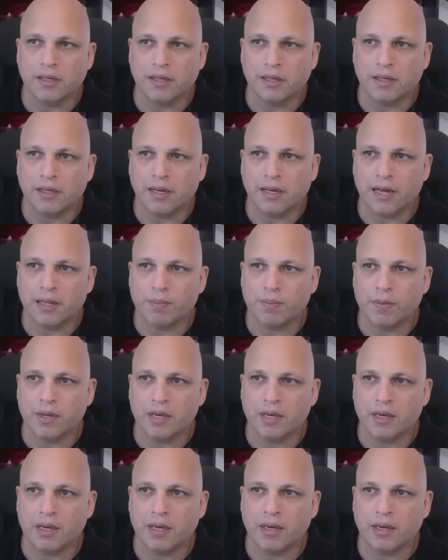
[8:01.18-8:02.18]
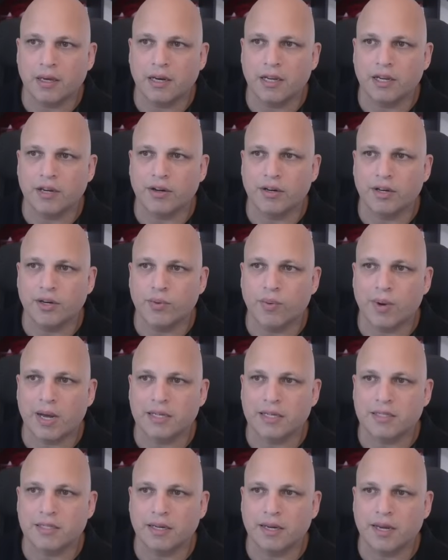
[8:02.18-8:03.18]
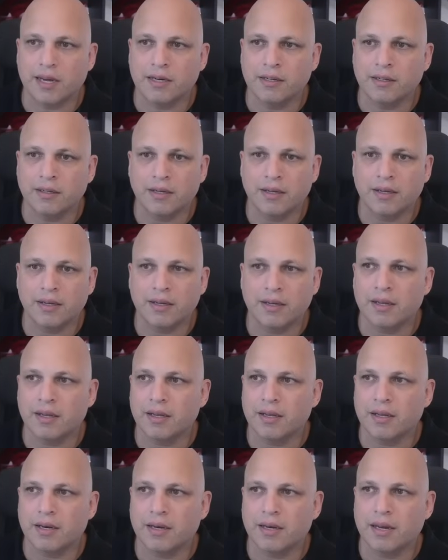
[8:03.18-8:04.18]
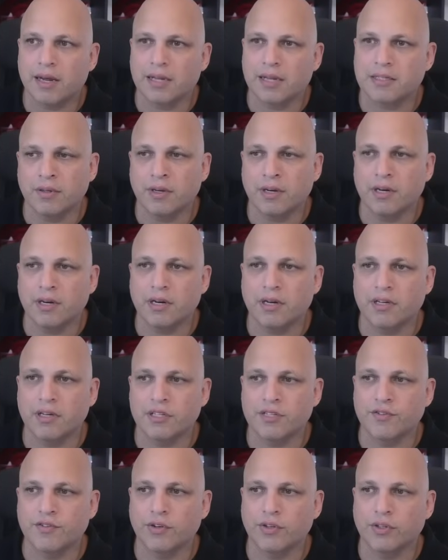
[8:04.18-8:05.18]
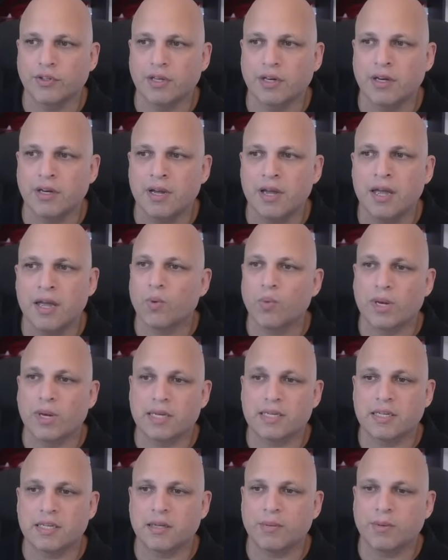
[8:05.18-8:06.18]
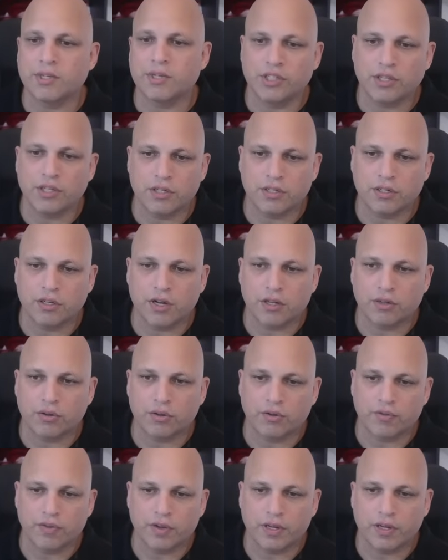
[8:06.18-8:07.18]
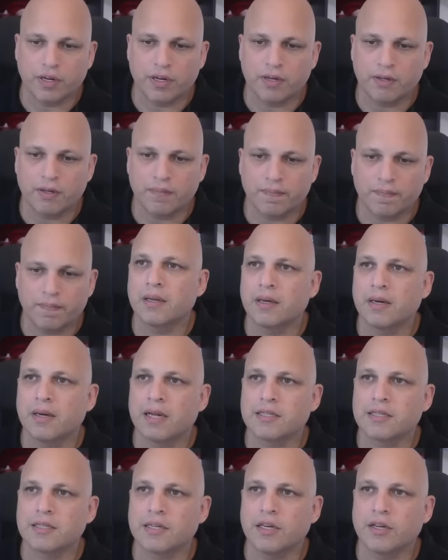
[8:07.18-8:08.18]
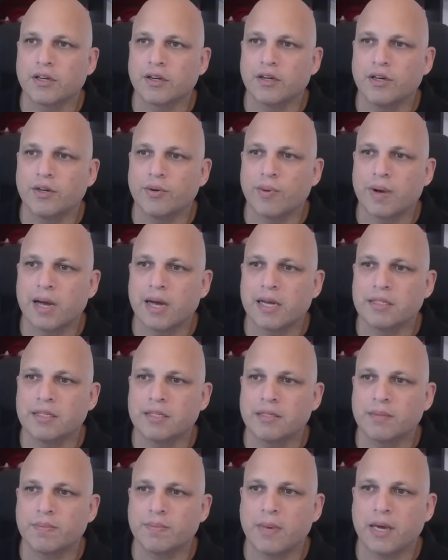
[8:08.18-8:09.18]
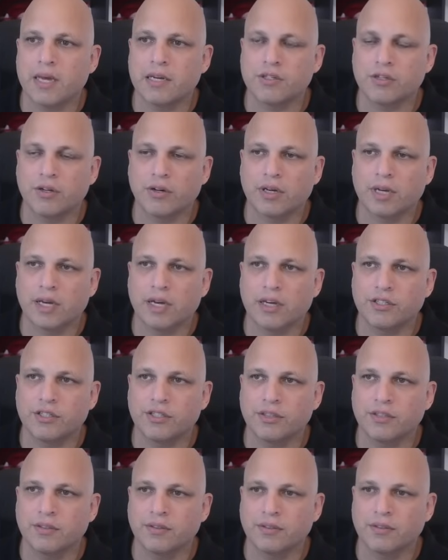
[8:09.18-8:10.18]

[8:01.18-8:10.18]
let me click on New West again. Let's clear this filter. You can see the machine is not over here. Let's click on New West, manage location.